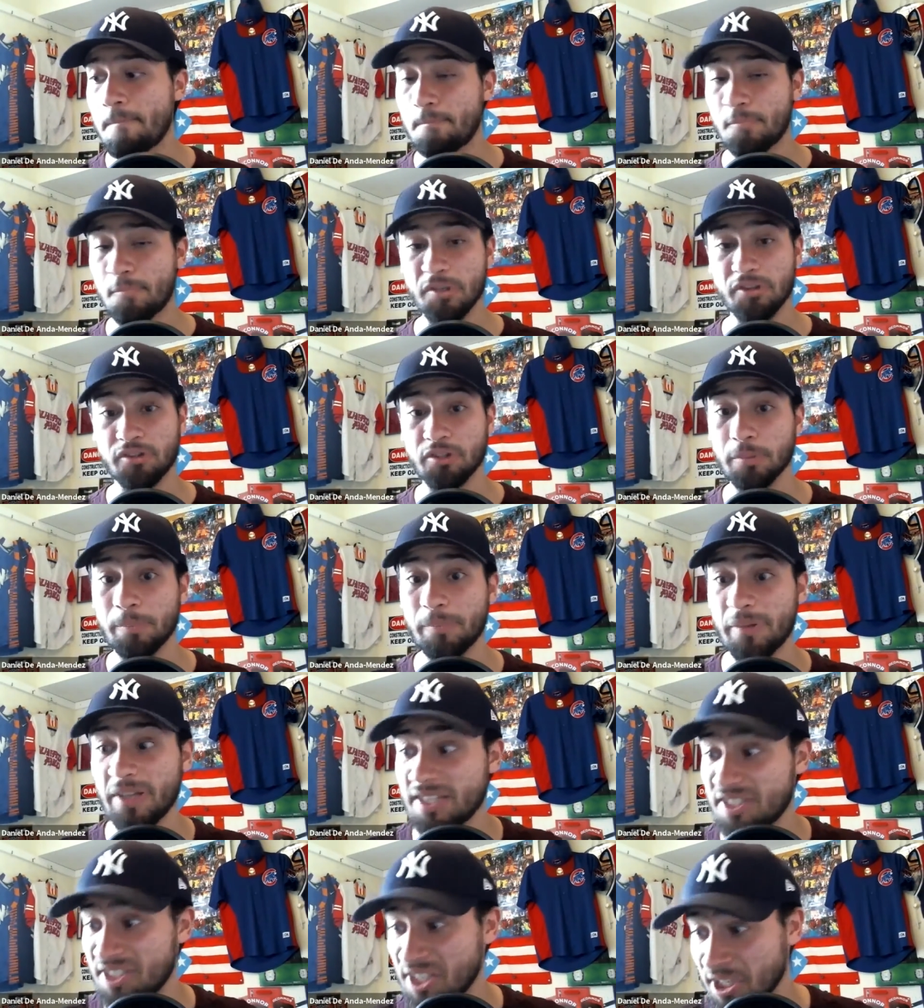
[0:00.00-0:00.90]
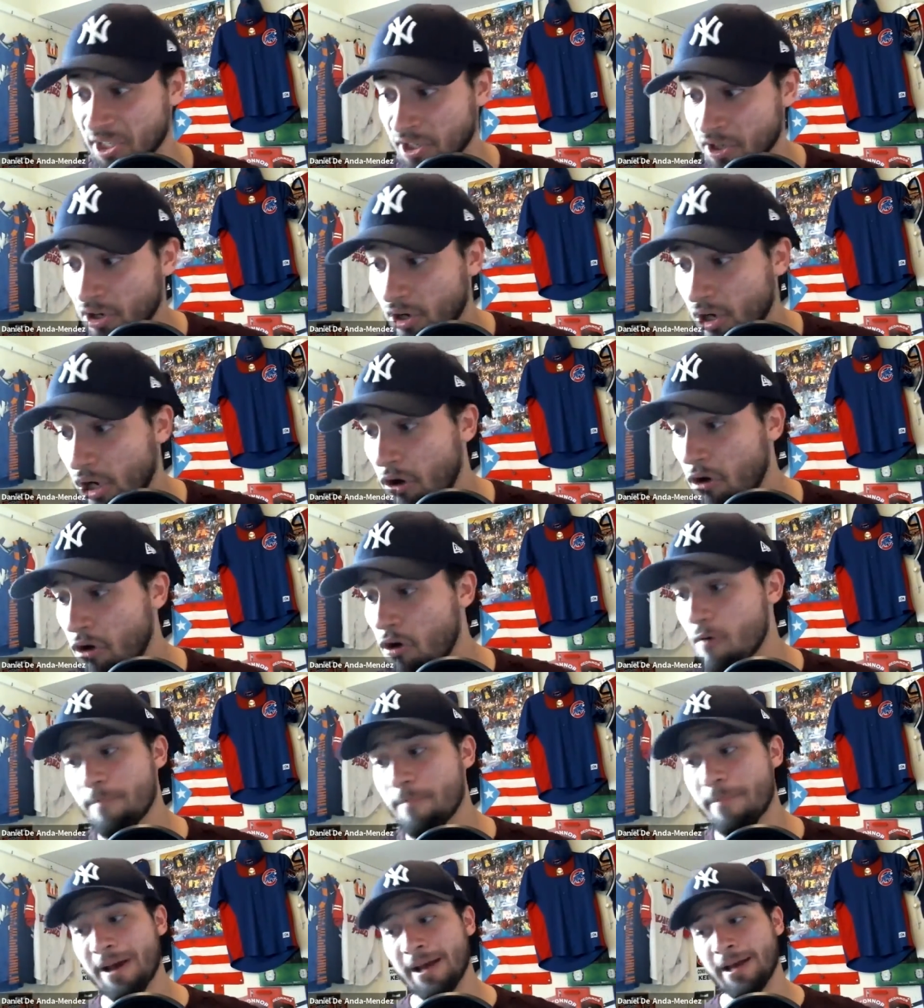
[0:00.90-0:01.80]
But they're pitching. Oh
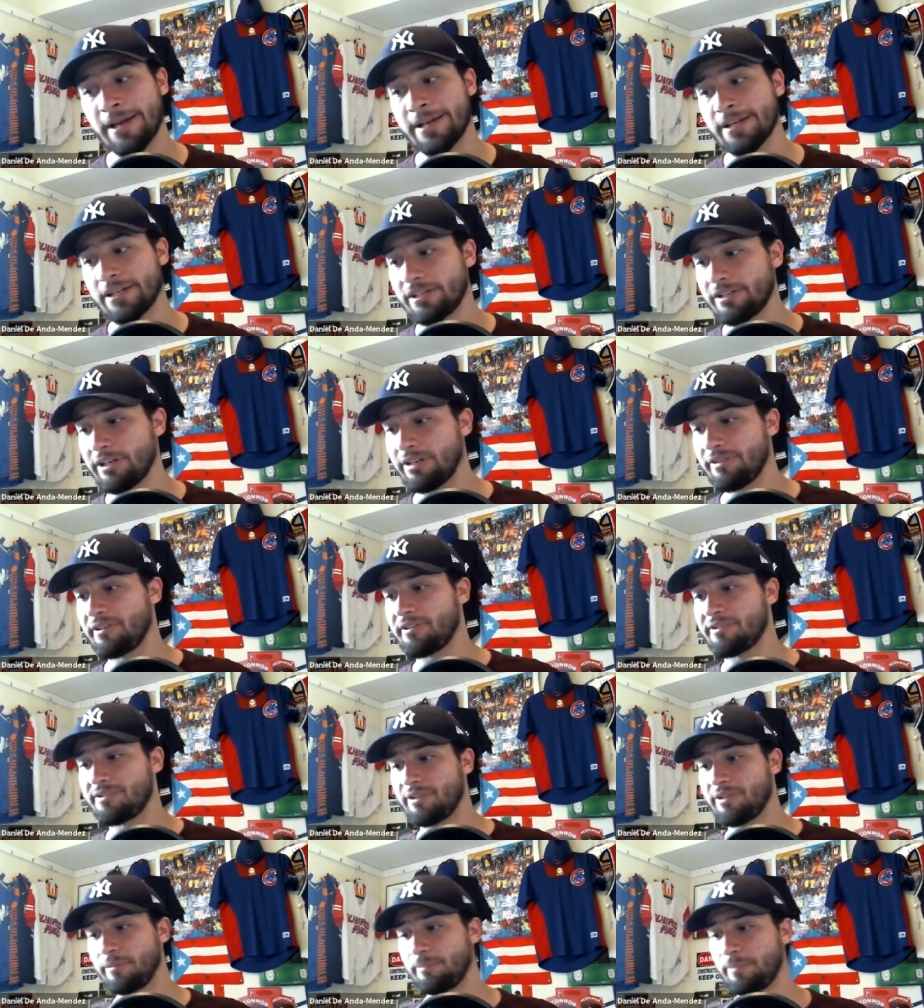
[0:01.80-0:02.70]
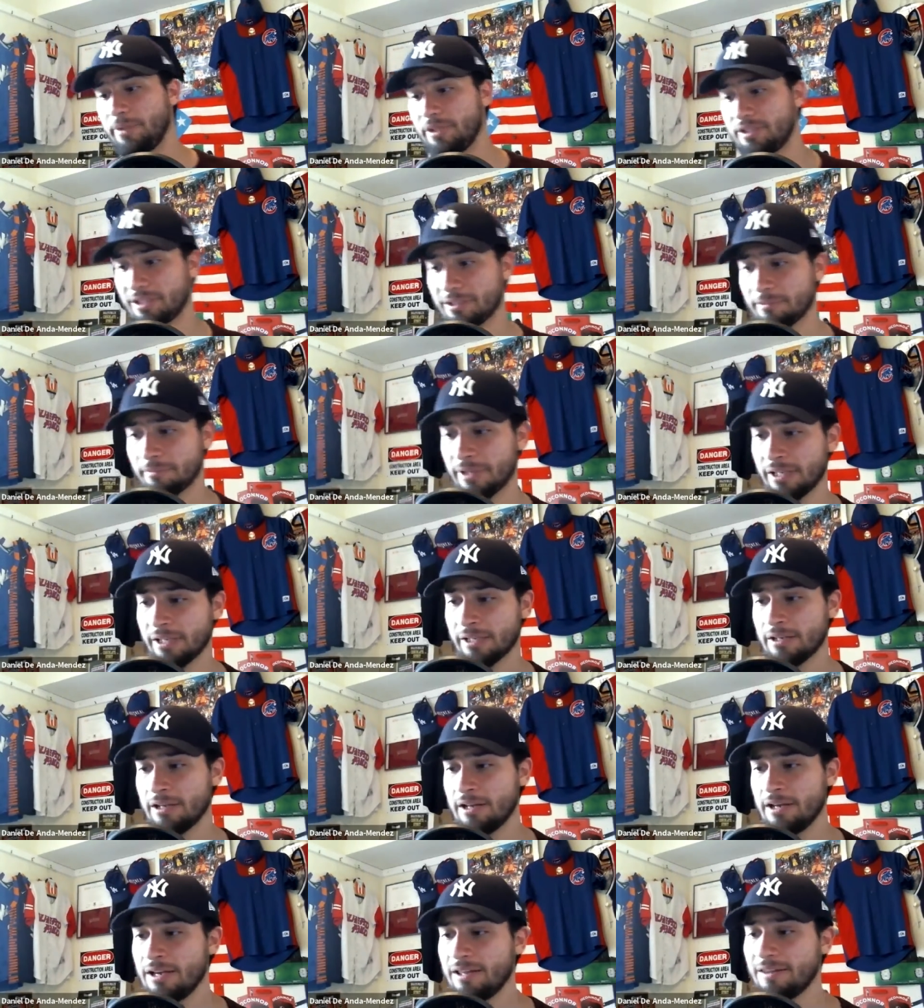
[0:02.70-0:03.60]
my goodness, they're pitching, man.
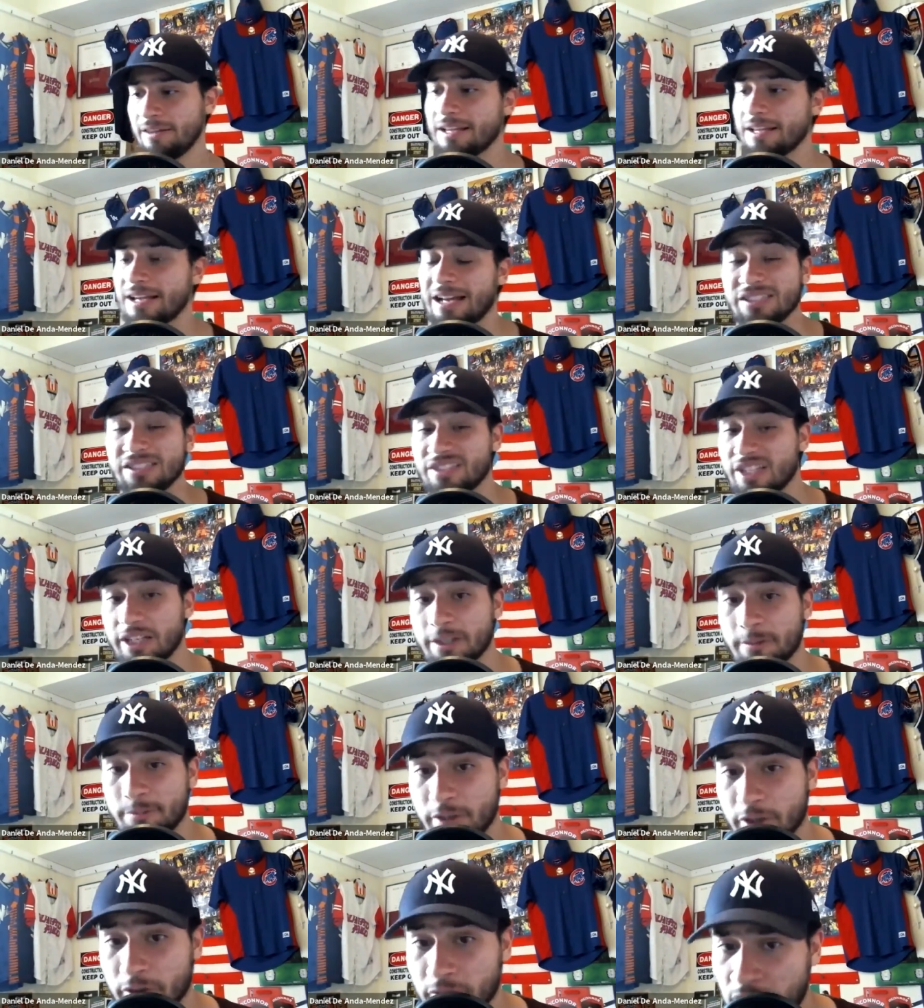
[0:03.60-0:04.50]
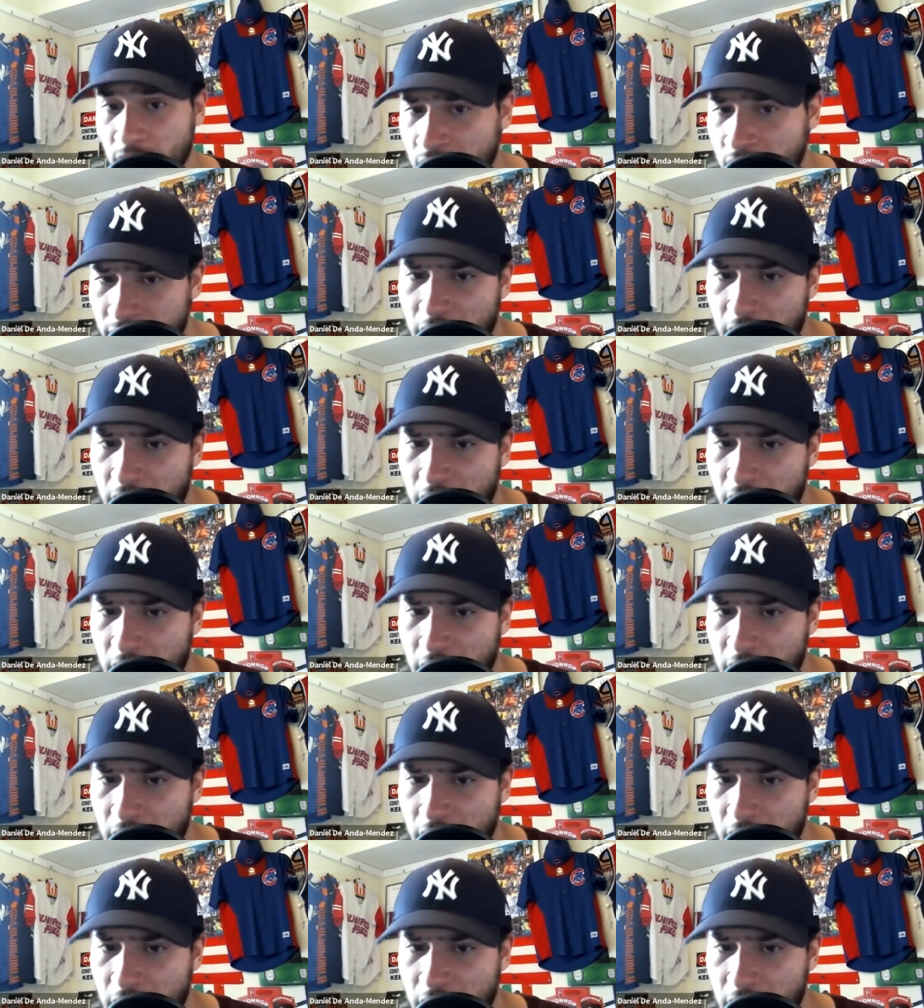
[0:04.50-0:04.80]
They got Jacob deGrom,